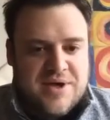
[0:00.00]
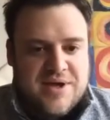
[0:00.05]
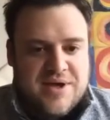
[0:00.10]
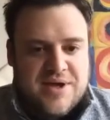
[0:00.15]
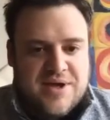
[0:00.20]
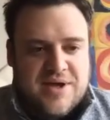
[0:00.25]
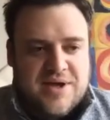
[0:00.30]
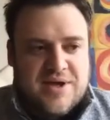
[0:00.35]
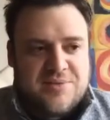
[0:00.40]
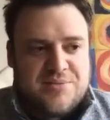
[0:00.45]

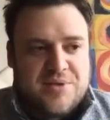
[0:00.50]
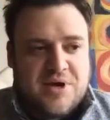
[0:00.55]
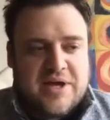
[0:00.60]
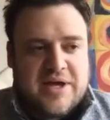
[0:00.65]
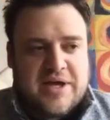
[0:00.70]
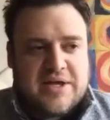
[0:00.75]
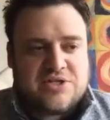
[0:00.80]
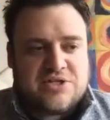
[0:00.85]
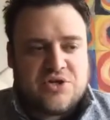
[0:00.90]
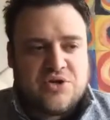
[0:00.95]
I
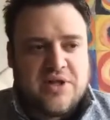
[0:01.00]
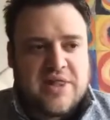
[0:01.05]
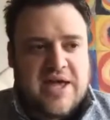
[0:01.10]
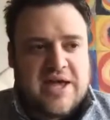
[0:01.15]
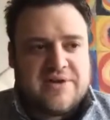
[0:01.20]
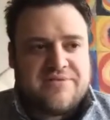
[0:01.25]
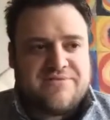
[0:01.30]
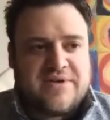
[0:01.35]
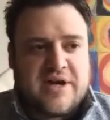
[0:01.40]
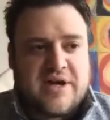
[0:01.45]
used to do a lot
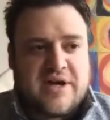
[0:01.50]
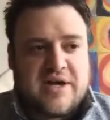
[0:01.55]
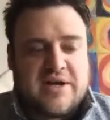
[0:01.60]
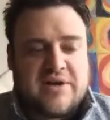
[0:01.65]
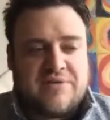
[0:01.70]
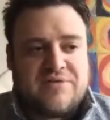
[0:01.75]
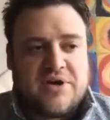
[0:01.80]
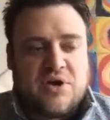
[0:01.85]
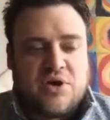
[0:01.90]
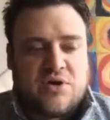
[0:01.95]
of, I've
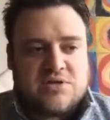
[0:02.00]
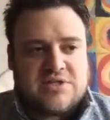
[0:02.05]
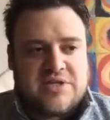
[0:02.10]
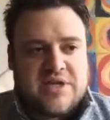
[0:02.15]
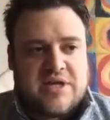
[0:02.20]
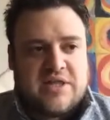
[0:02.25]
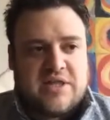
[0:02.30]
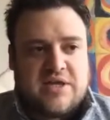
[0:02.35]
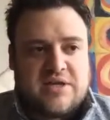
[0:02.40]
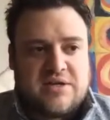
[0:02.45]
done
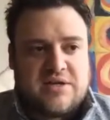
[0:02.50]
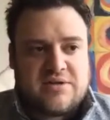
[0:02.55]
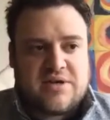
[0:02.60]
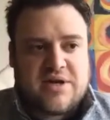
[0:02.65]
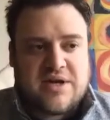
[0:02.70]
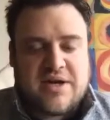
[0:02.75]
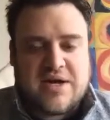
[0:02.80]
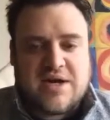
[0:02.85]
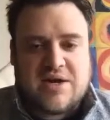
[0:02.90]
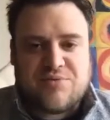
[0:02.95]
wholesaling,
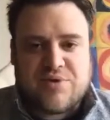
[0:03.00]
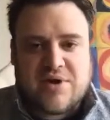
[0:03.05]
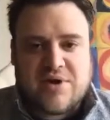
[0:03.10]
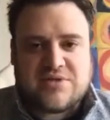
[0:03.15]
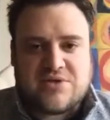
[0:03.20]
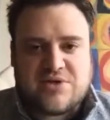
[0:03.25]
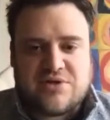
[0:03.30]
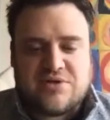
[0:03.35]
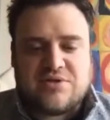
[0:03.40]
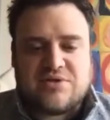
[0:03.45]

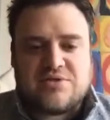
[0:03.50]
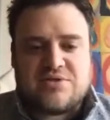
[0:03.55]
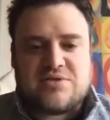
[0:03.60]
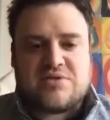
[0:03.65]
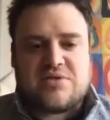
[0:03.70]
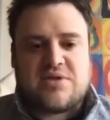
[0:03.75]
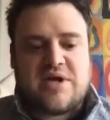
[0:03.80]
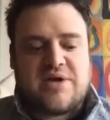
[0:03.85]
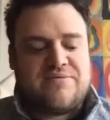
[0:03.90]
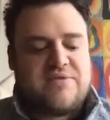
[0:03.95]

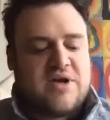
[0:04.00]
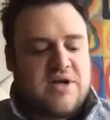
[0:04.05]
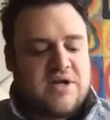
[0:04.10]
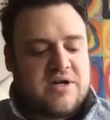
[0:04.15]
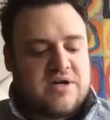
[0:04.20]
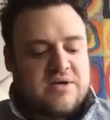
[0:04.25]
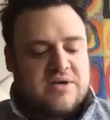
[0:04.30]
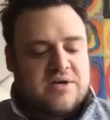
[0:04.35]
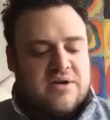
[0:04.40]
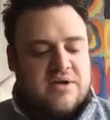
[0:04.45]
rentals. I've
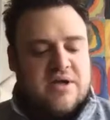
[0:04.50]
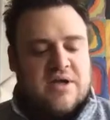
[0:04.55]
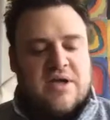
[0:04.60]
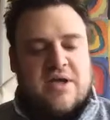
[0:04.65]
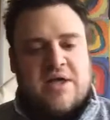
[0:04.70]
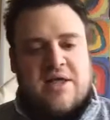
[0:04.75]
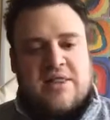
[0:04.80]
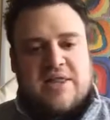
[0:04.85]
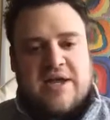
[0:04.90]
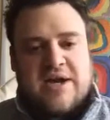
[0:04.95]
done
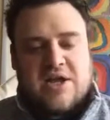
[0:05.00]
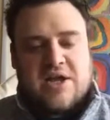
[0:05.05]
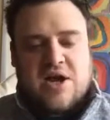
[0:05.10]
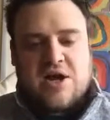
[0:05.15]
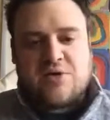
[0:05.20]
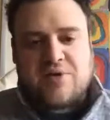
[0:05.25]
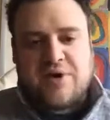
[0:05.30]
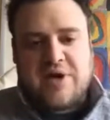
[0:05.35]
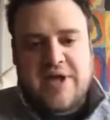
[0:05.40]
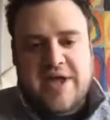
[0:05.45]
a lot of gut
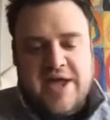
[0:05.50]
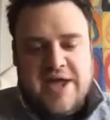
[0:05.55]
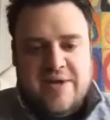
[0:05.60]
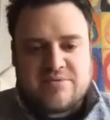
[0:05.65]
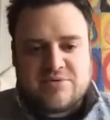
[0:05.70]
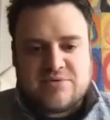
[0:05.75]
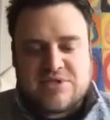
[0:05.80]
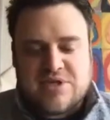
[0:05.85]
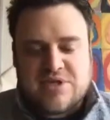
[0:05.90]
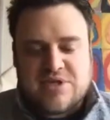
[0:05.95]

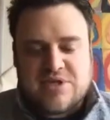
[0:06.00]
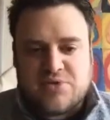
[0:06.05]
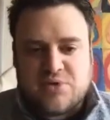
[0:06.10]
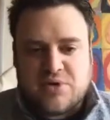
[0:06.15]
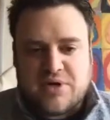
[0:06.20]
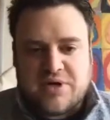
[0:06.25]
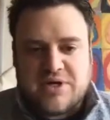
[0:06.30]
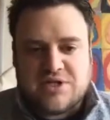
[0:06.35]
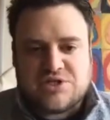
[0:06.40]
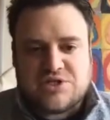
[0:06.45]
rehabs, second floor
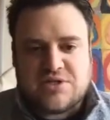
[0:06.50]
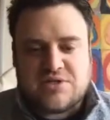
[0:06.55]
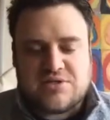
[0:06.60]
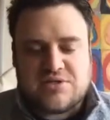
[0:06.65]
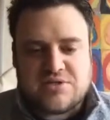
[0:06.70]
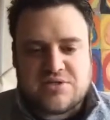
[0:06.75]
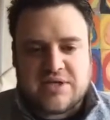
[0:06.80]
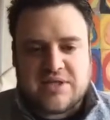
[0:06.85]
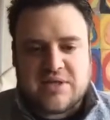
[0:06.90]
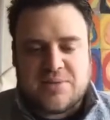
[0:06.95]

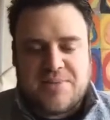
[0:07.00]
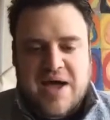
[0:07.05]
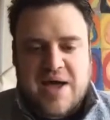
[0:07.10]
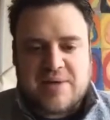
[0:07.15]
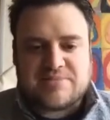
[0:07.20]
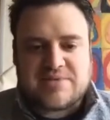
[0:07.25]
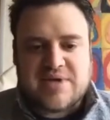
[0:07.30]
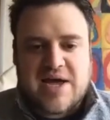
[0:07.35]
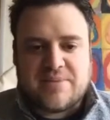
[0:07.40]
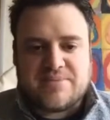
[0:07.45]
additions, like the
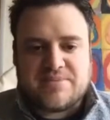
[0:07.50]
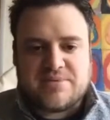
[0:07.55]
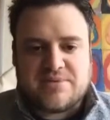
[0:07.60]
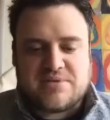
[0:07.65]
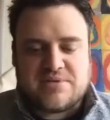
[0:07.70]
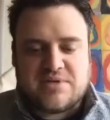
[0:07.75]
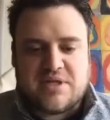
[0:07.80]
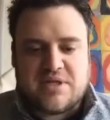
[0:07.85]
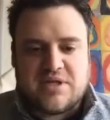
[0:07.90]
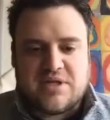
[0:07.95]
Pop
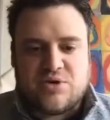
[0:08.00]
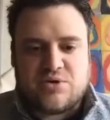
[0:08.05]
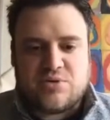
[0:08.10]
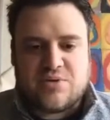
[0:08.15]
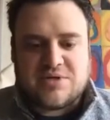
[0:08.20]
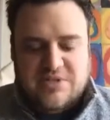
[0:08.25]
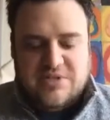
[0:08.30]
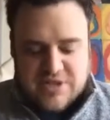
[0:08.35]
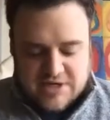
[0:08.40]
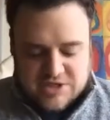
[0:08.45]
Tops on the
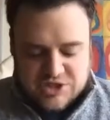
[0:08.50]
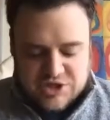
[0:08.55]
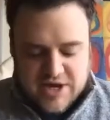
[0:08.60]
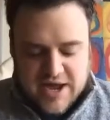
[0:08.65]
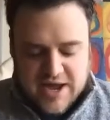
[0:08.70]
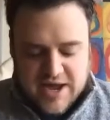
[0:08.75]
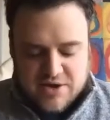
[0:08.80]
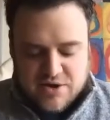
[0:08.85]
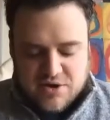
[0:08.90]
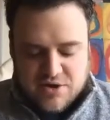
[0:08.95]
northwest side of Chicago.